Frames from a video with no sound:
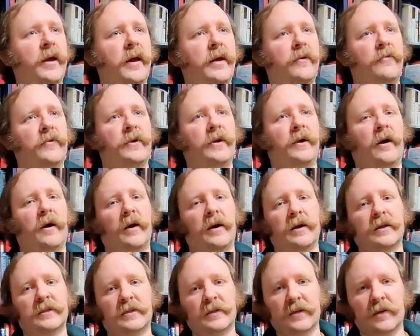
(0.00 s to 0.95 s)
every
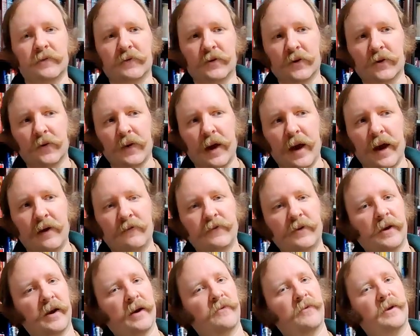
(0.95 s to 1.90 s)
artisan of the craft
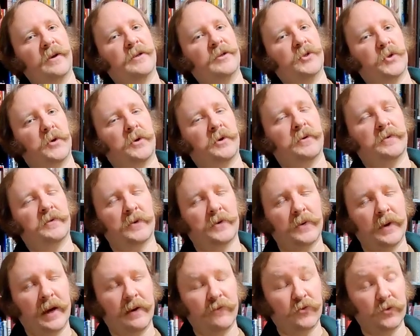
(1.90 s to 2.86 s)
and every enjoyer of the
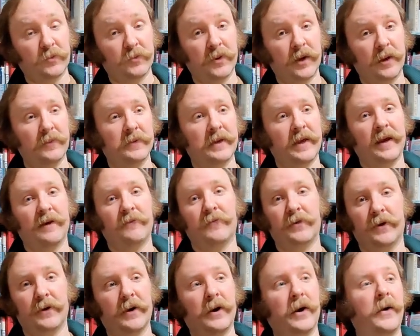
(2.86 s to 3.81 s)
craft will probably have
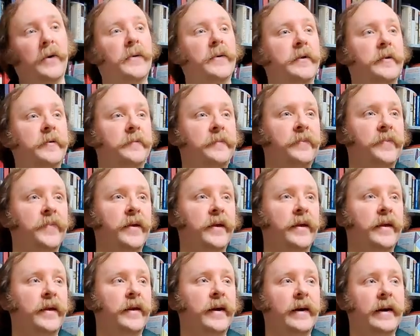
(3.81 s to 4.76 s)
their own
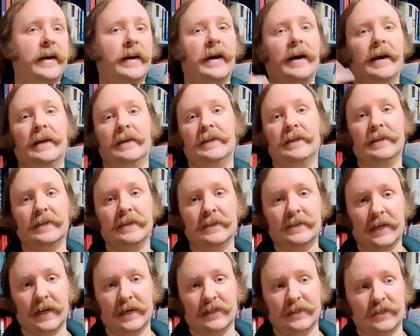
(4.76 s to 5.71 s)
uh,
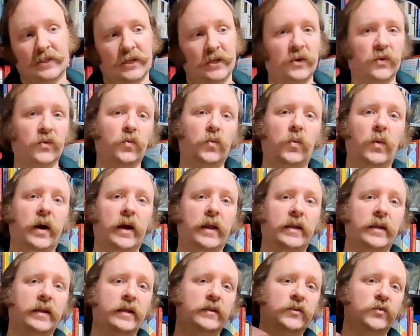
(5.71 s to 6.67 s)
ideas as to
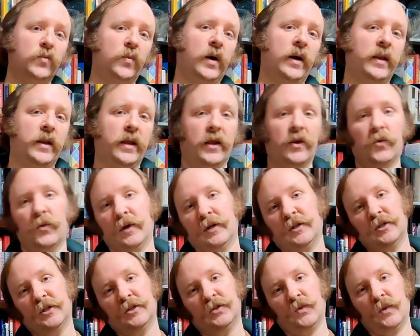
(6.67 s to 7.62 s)
what is what and
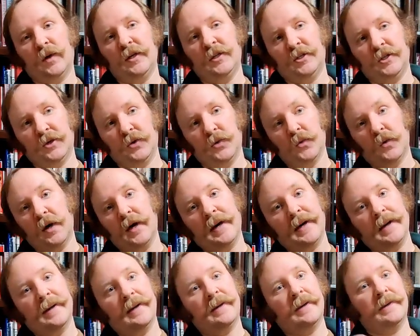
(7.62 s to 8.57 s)
which is which and
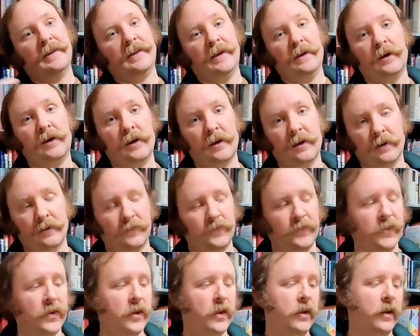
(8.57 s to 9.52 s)
why they are.
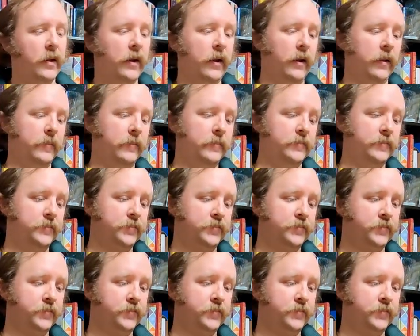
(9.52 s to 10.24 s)
Um,